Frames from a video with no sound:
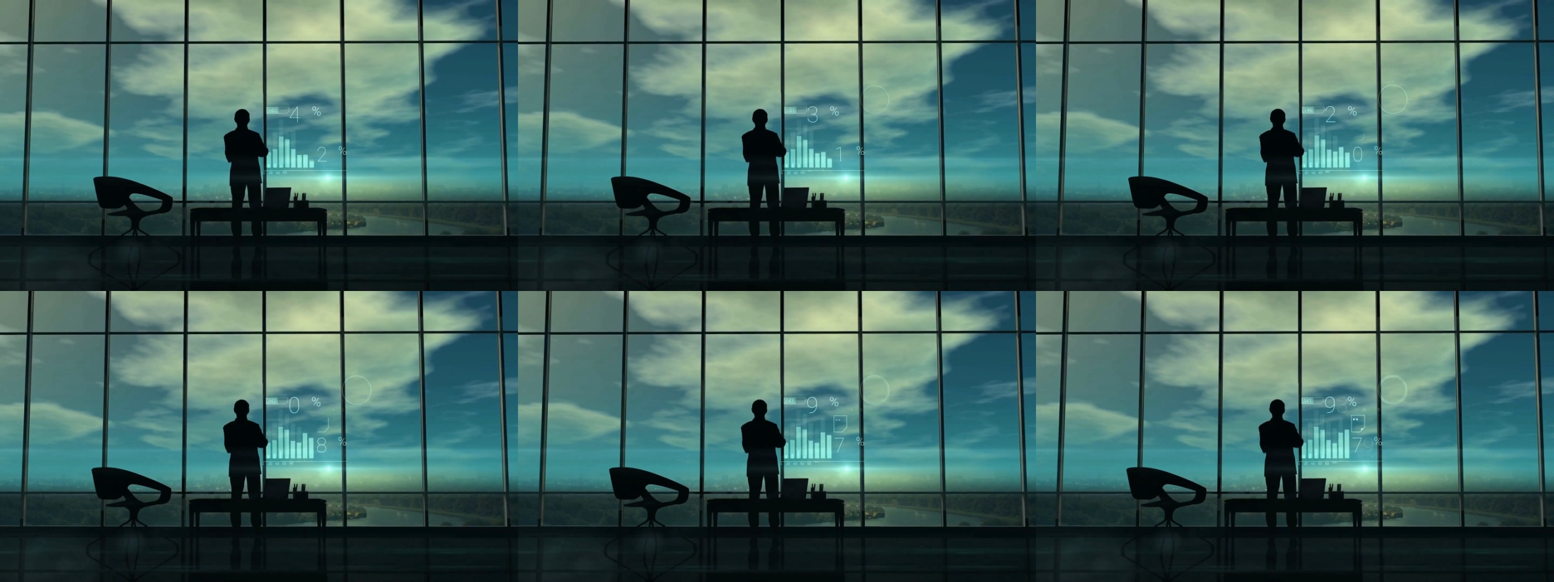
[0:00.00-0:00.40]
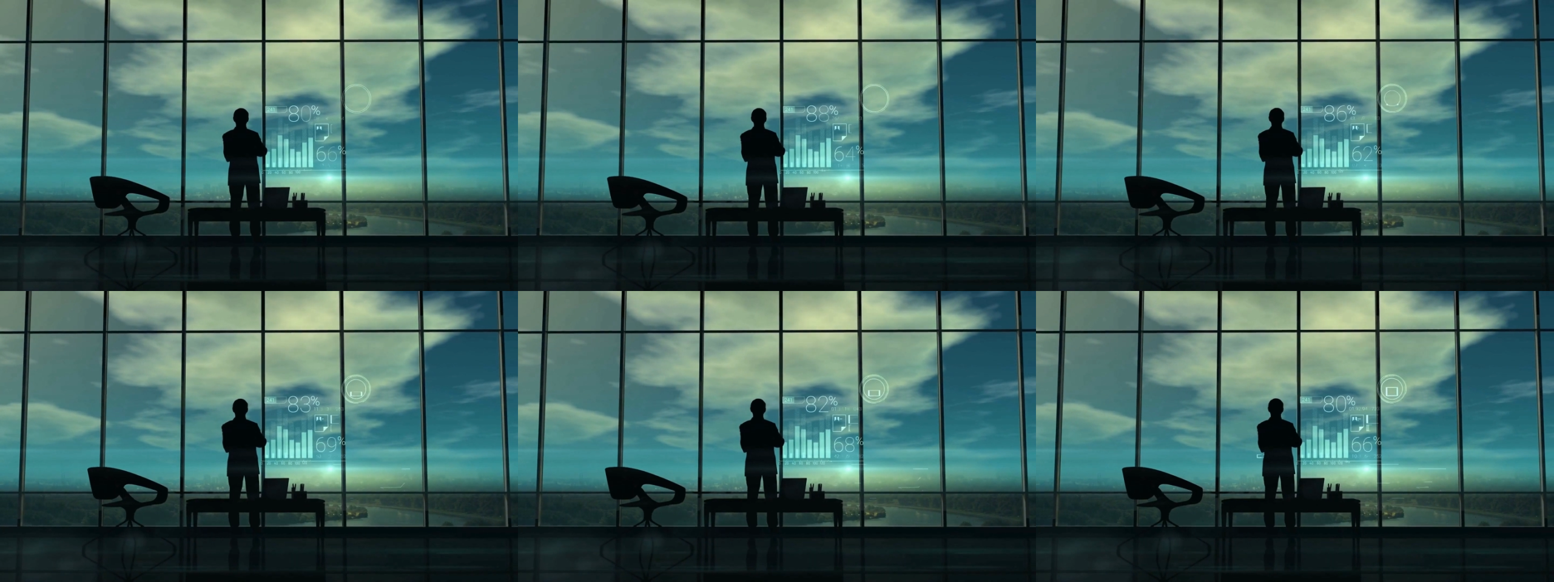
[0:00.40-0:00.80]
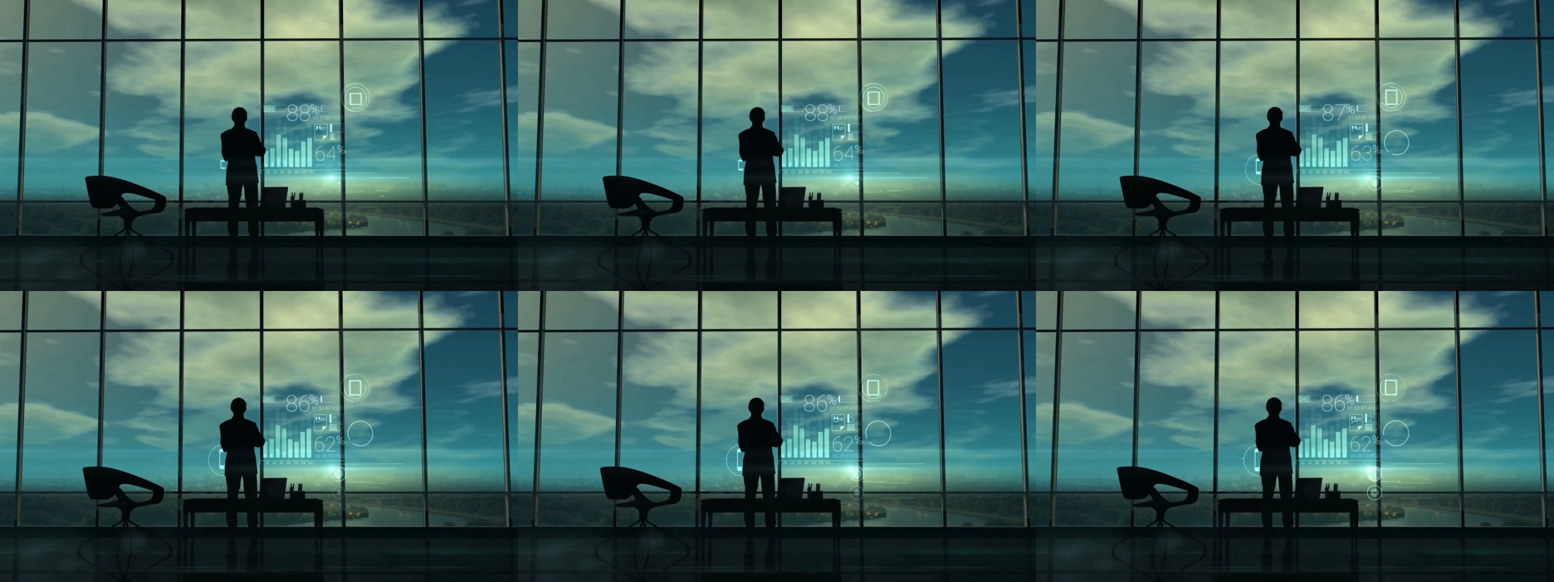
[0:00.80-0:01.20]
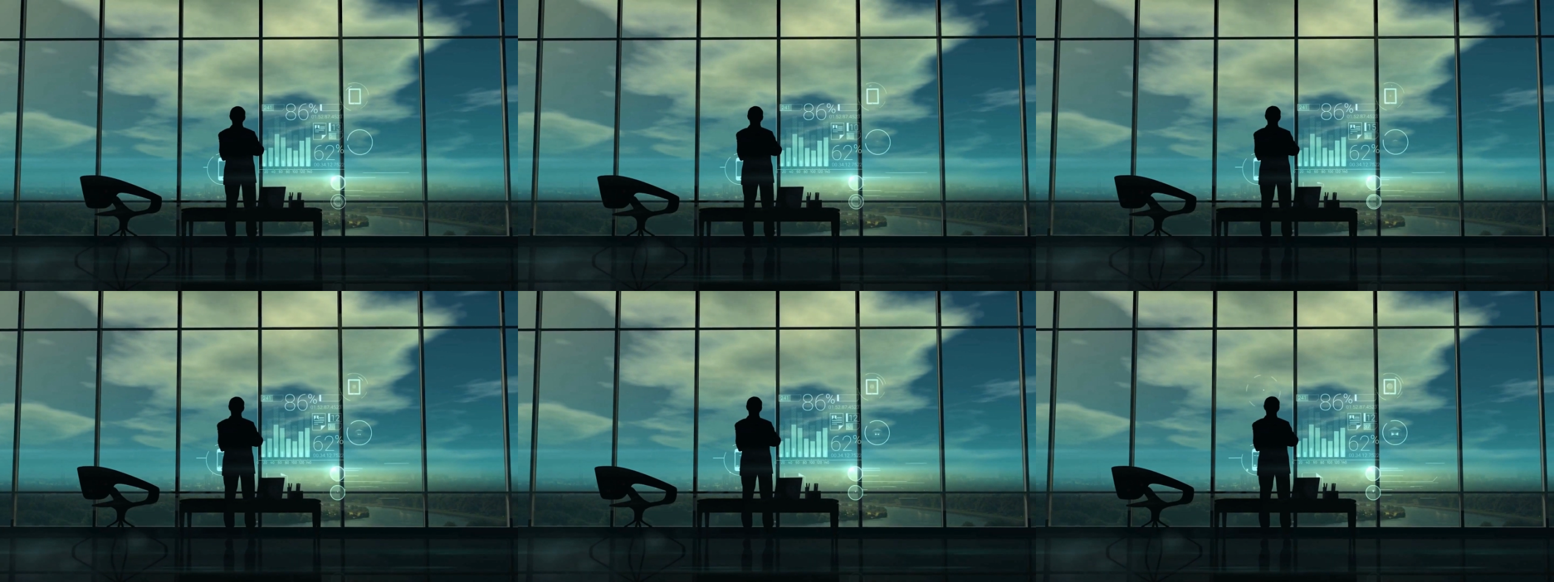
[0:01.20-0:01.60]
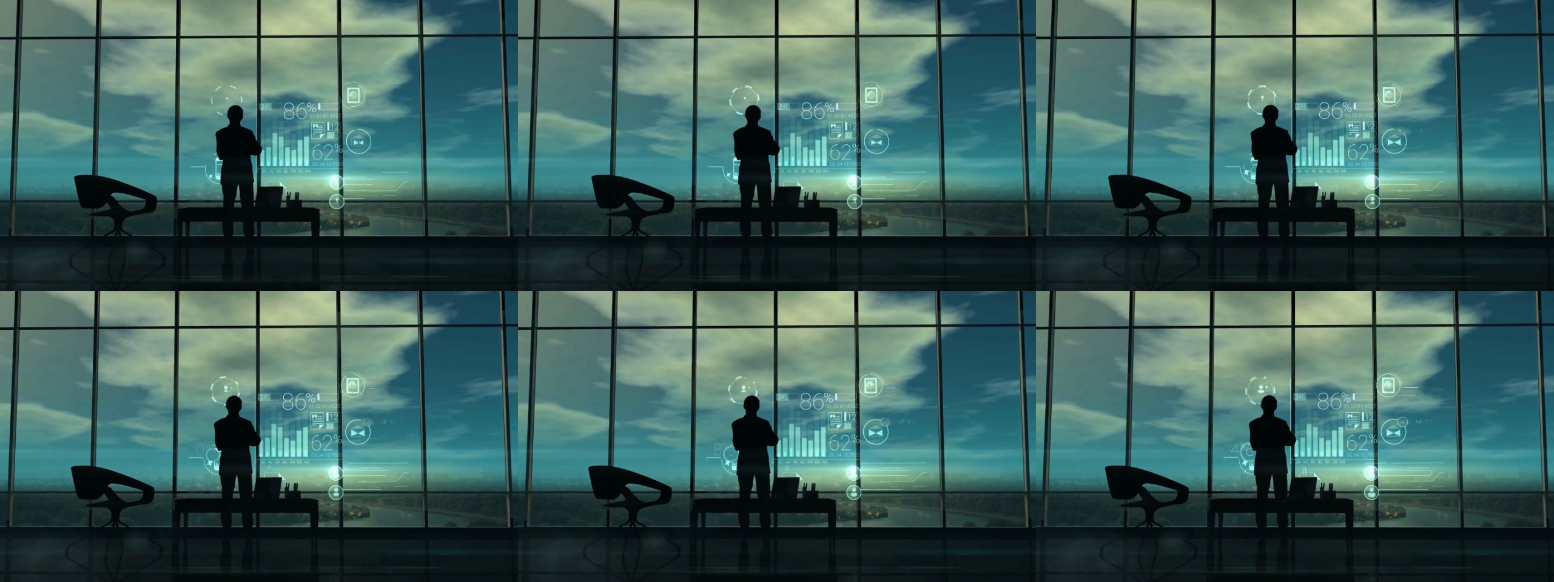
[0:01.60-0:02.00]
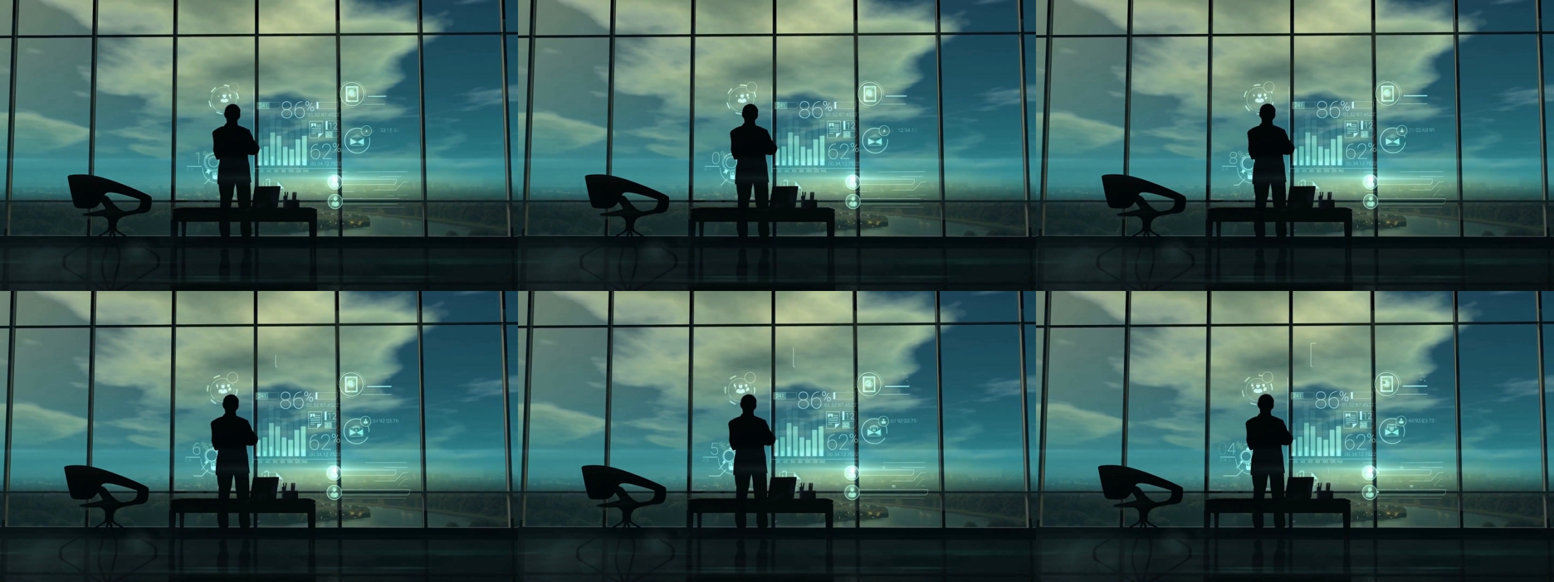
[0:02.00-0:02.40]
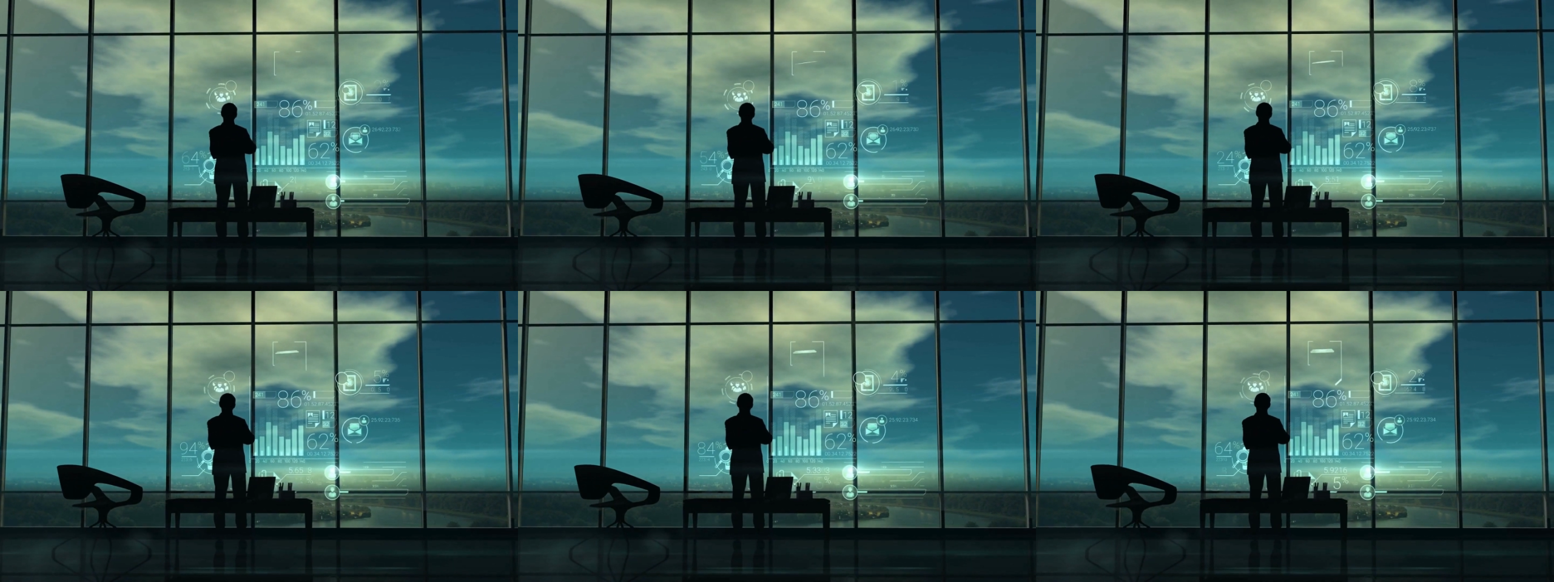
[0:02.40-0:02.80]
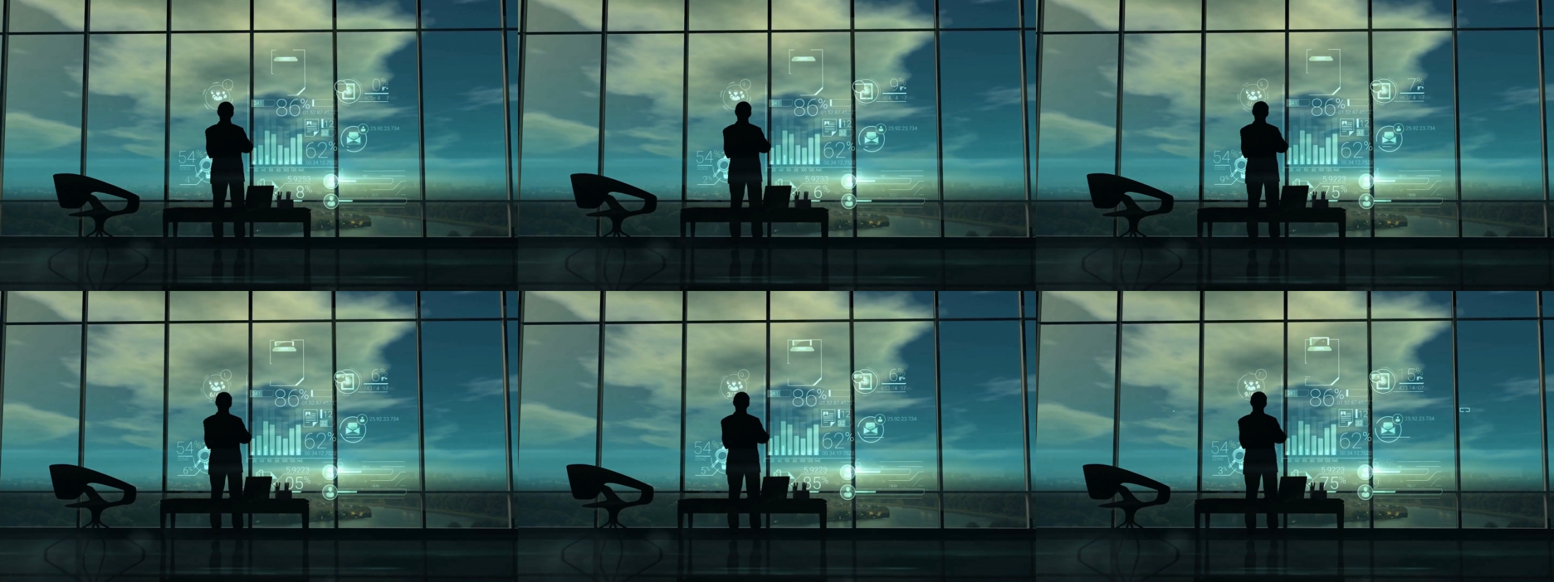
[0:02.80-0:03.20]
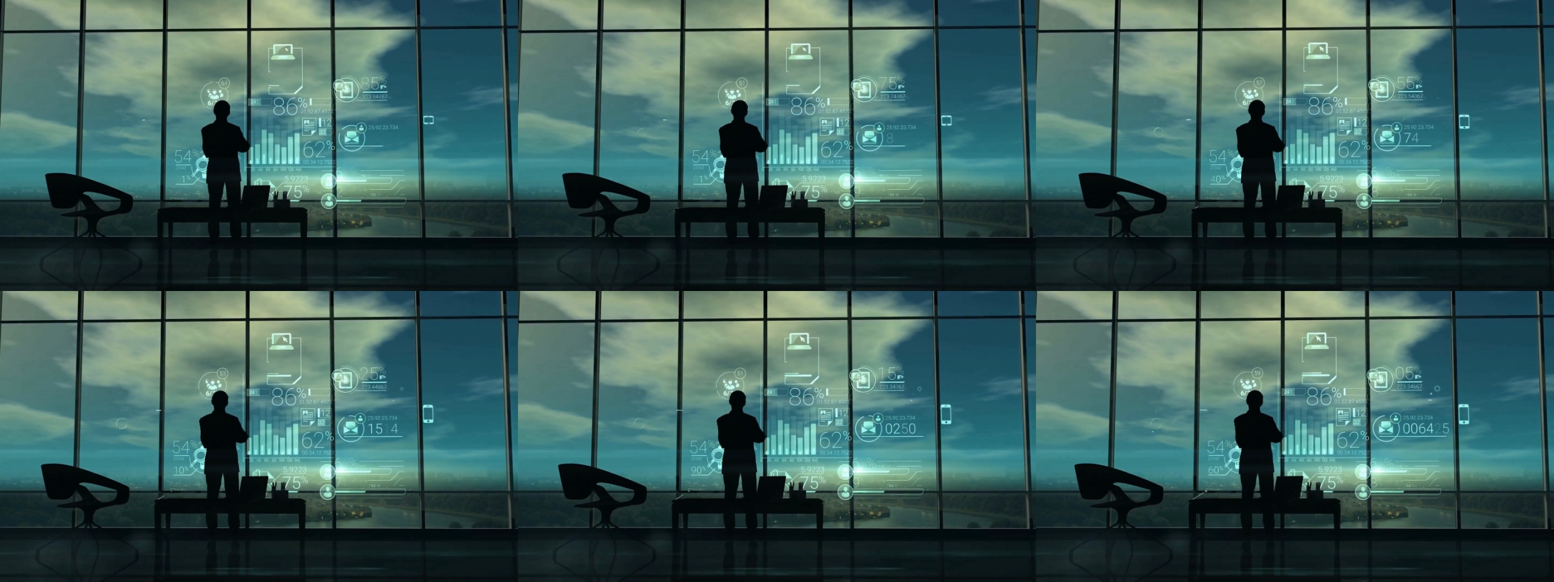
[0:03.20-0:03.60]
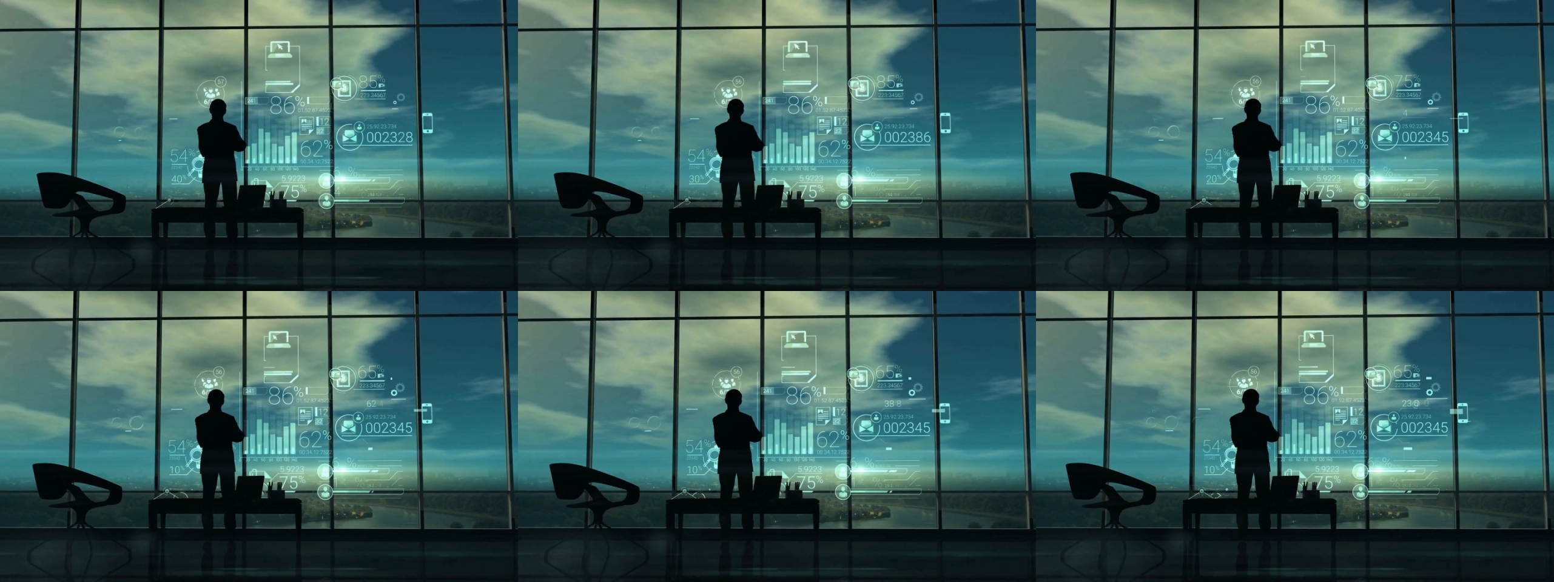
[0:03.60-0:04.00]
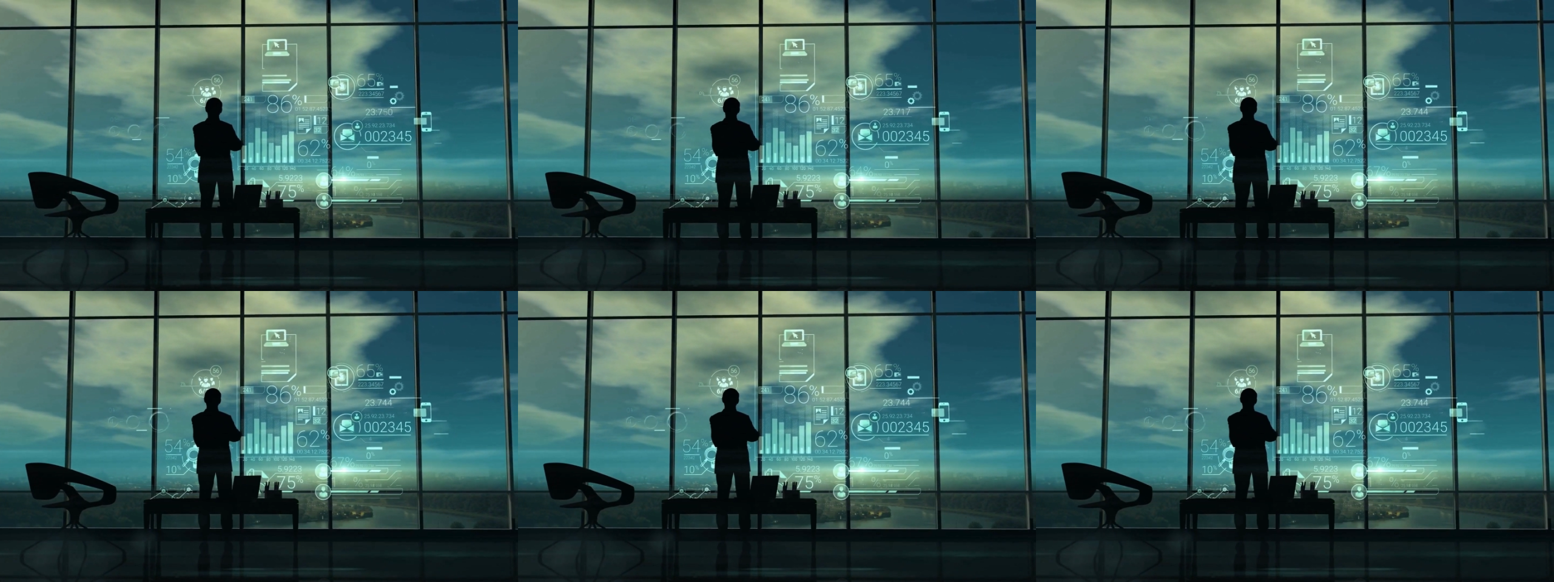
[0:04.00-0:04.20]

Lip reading: [unreadable: no face in view]